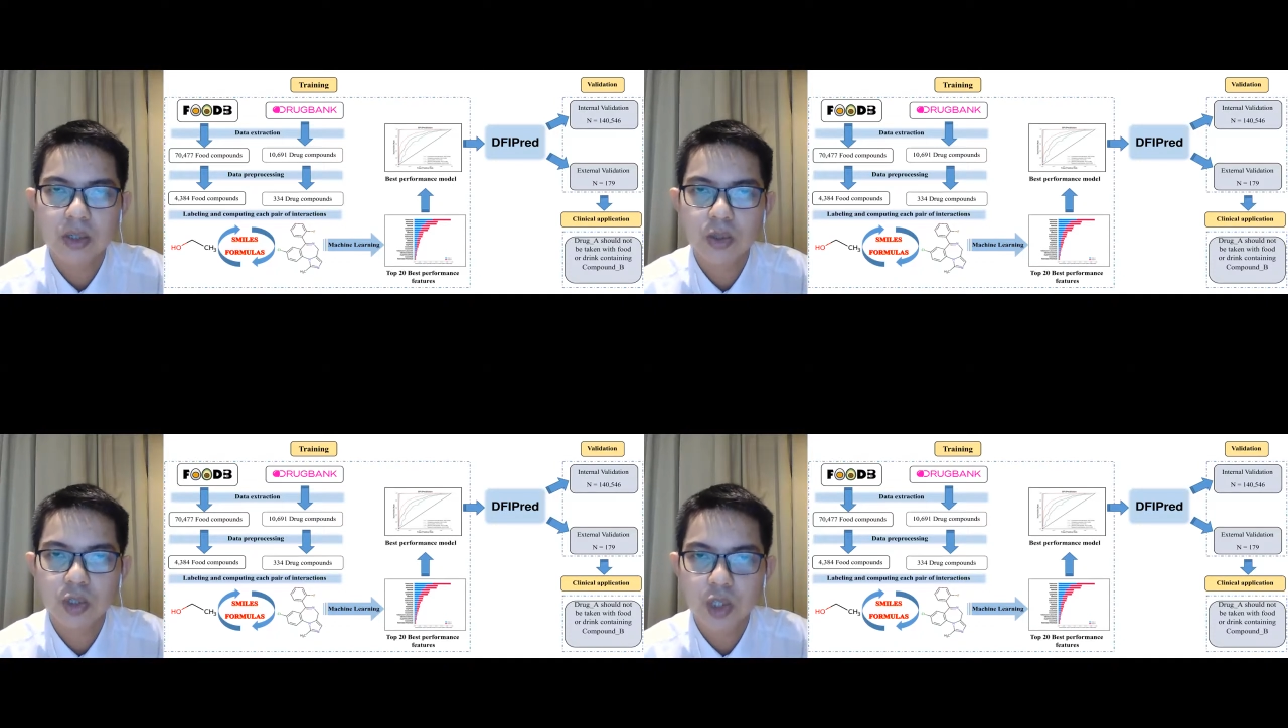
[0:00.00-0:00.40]

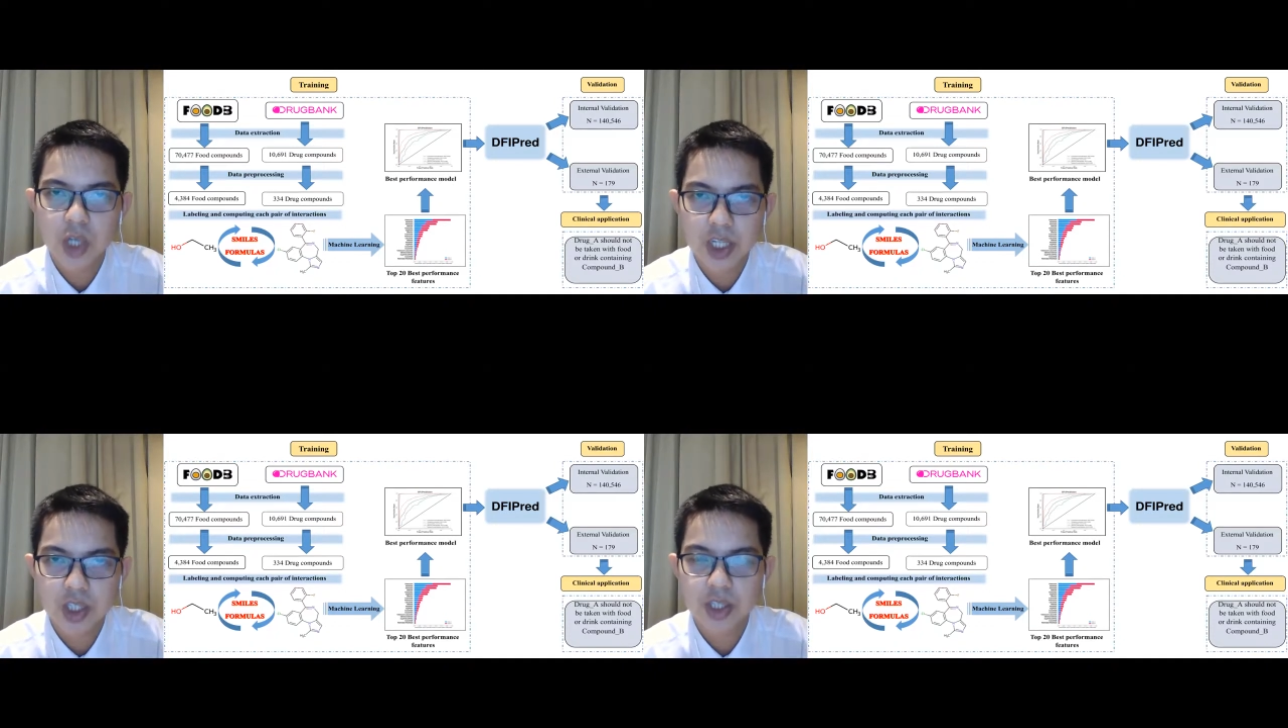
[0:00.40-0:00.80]
could
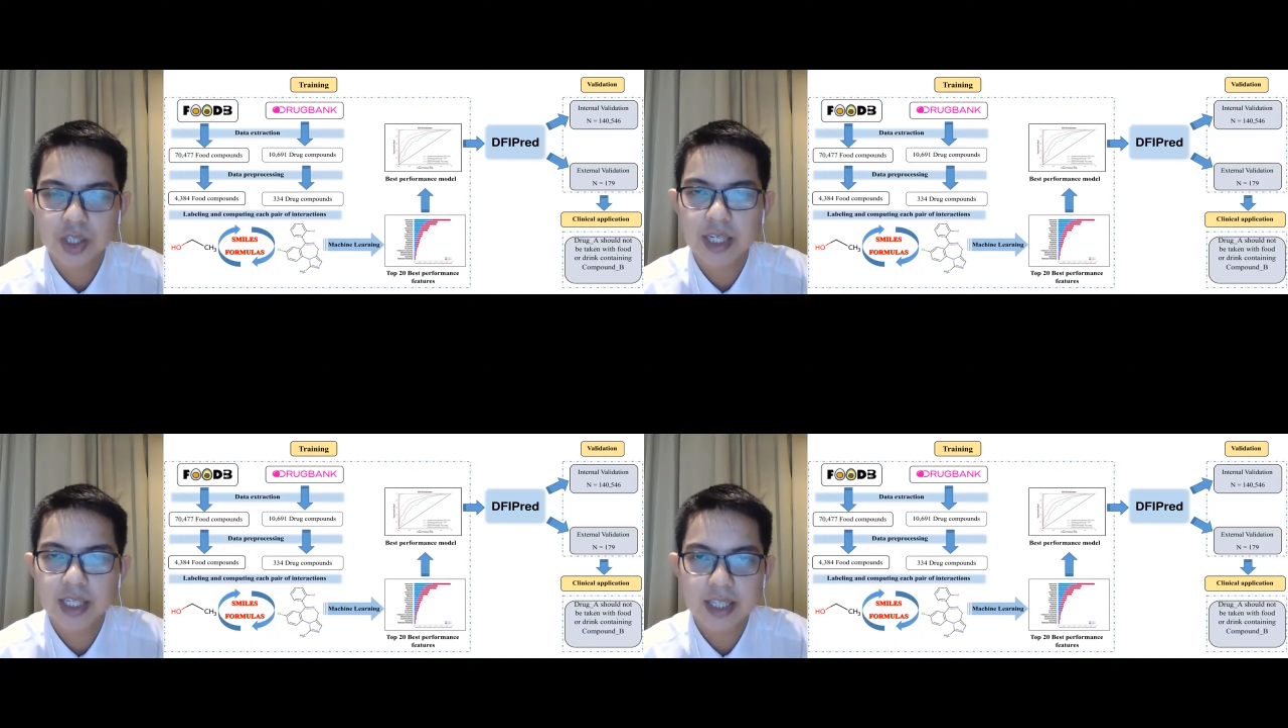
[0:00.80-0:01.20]
change
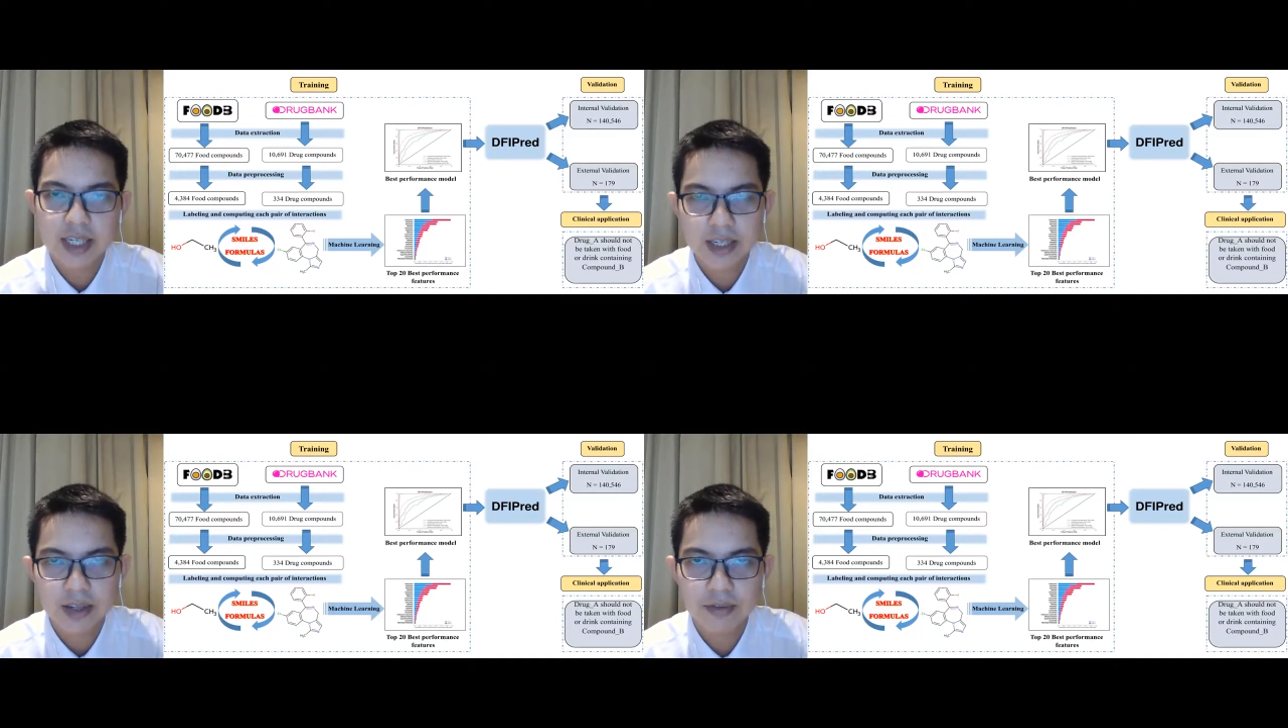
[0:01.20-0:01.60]
the
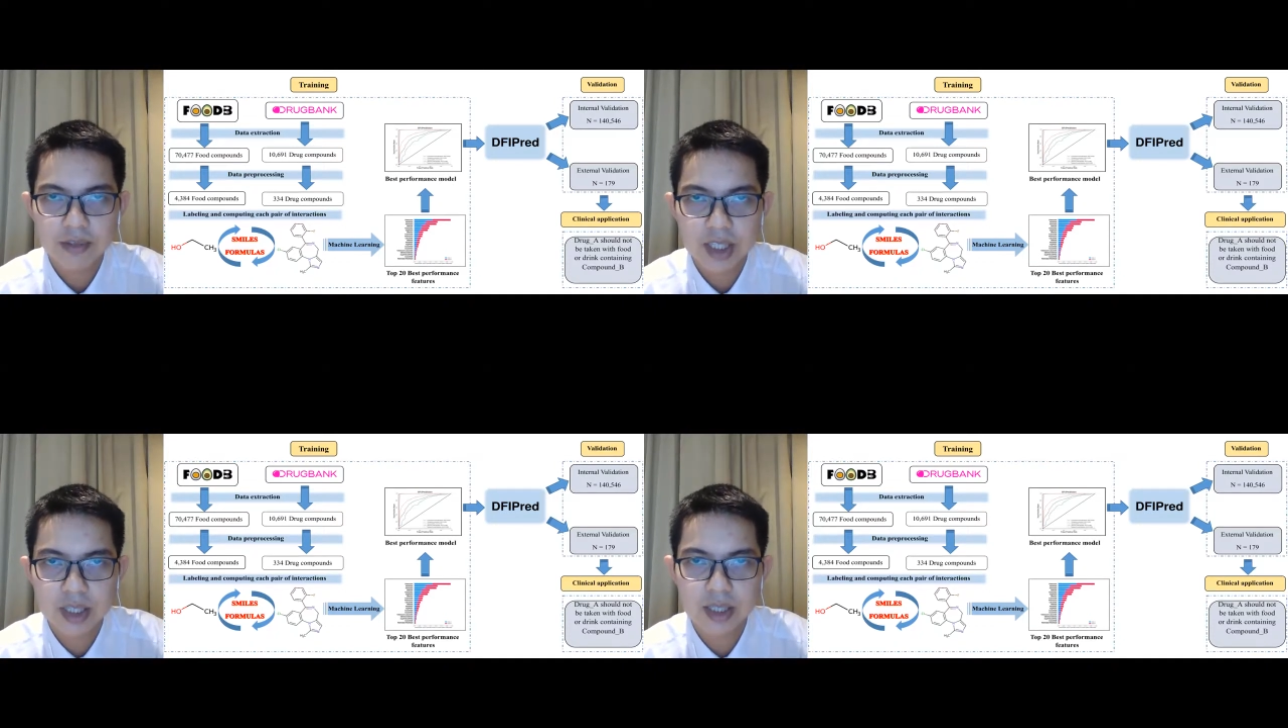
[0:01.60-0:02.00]
intended
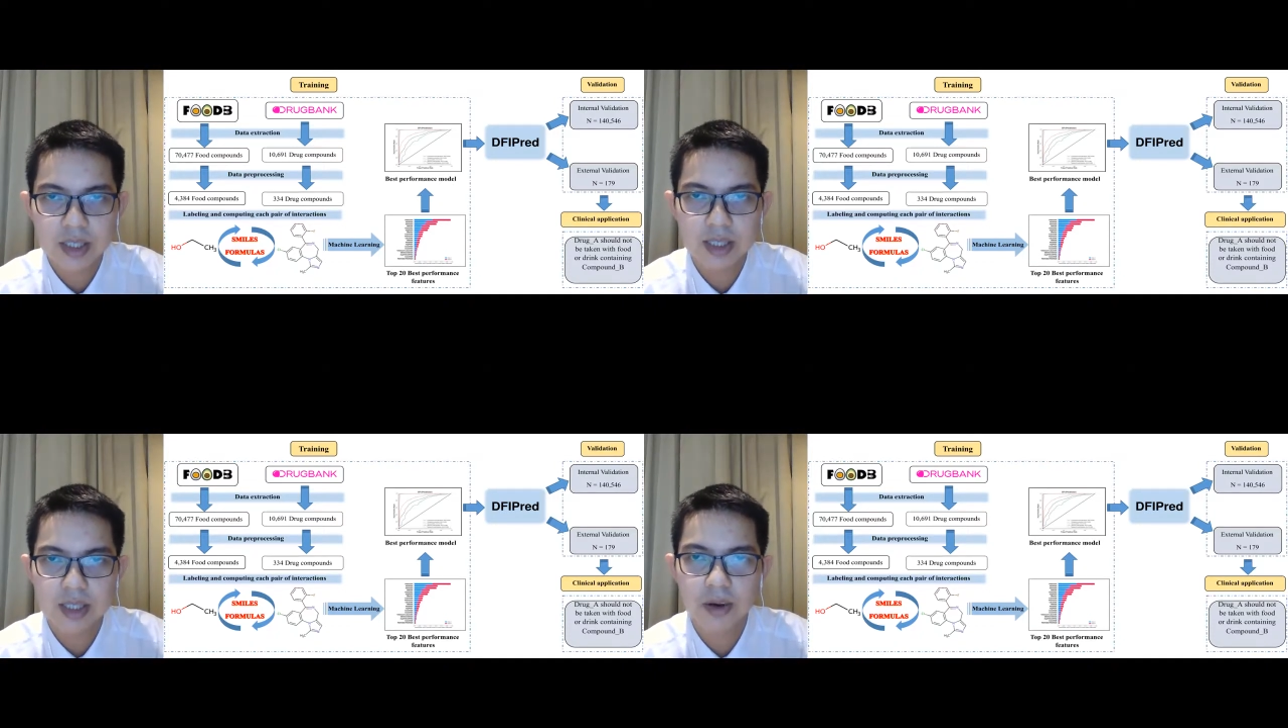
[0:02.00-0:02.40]

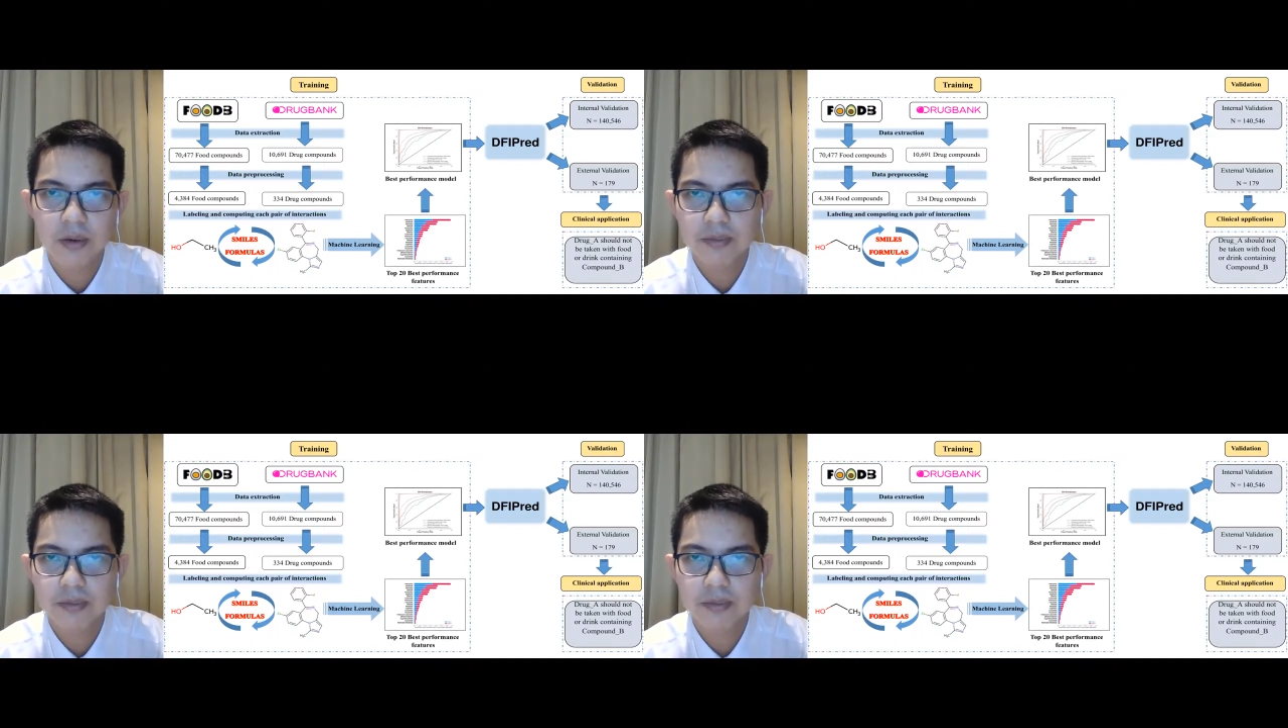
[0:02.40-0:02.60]
efficiency of